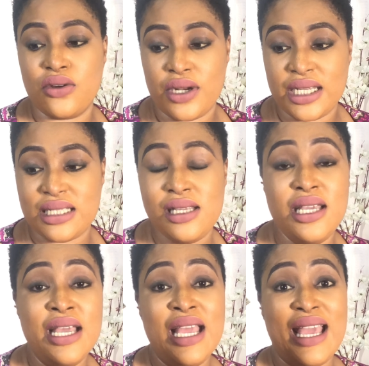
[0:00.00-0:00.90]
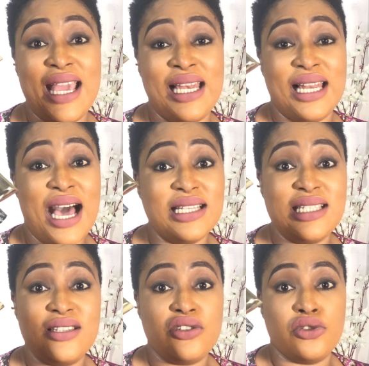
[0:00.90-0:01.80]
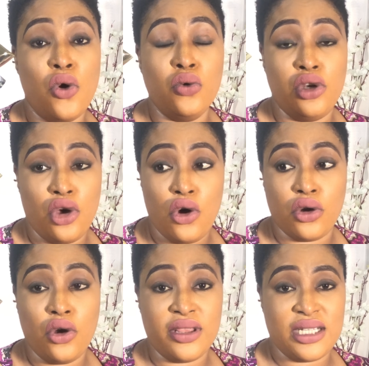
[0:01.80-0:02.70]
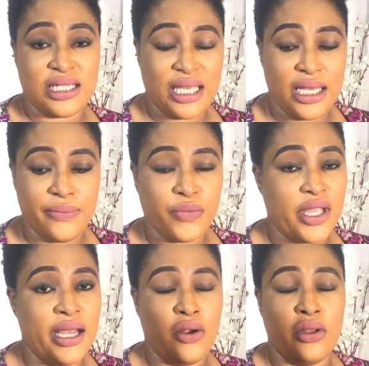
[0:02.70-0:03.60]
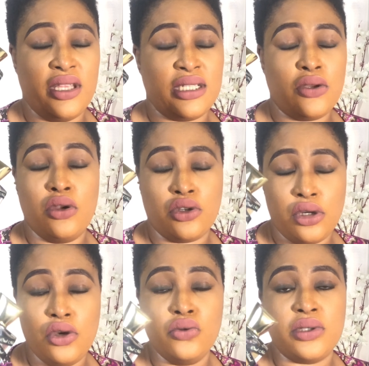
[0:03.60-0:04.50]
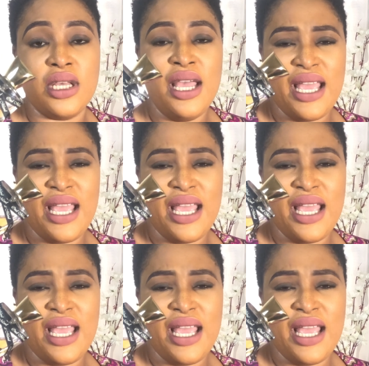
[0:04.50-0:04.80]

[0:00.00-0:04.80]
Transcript: Honestly, it lasts so long on the skin and on clothes.